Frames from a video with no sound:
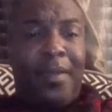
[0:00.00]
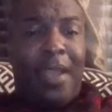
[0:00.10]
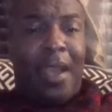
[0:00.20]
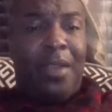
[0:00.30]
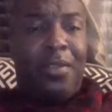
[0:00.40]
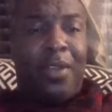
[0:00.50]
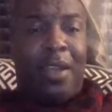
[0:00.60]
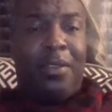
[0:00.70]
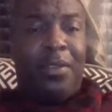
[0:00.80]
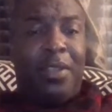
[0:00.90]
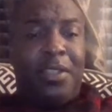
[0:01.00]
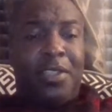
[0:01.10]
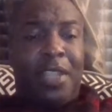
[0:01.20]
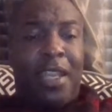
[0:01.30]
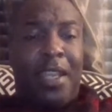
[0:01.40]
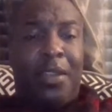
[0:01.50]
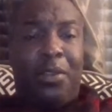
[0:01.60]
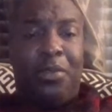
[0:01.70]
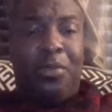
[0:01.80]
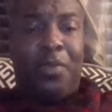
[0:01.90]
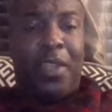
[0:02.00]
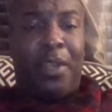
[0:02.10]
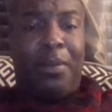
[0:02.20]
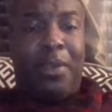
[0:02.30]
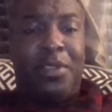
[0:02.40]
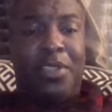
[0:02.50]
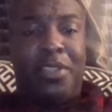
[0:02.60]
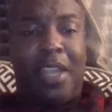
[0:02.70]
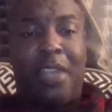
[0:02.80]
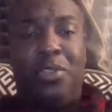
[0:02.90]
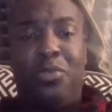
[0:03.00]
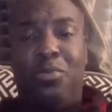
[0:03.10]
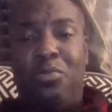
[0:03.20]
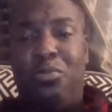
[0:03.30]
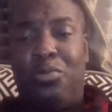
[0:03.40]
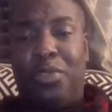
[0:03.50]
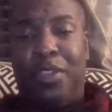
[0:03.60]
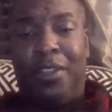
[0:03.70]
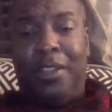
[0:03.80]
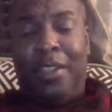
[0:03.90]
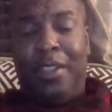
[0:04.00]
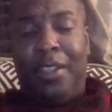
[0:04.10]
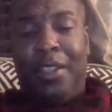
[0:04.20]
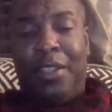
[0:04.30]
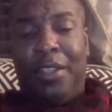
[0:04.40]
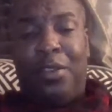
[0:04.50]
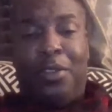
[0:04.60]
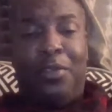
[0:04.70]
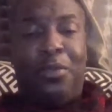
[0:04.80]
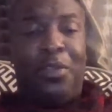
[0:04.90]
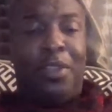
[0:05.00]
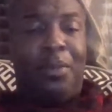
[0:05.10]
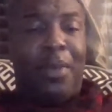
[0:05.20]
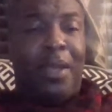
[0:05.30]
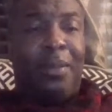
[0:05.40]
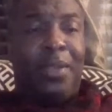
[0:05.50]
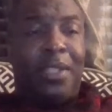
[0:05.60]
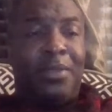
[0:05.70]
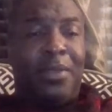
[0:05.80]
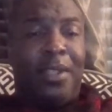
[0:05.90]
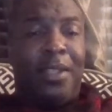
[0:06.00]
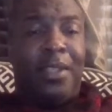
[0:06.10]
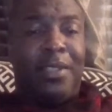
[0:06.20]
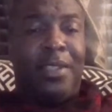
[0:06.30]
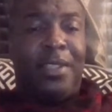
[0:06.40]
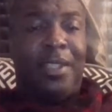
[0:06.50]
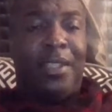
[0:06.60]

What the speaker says: I don't understand the whole thing about statues. And if you read the Bible, that's why they said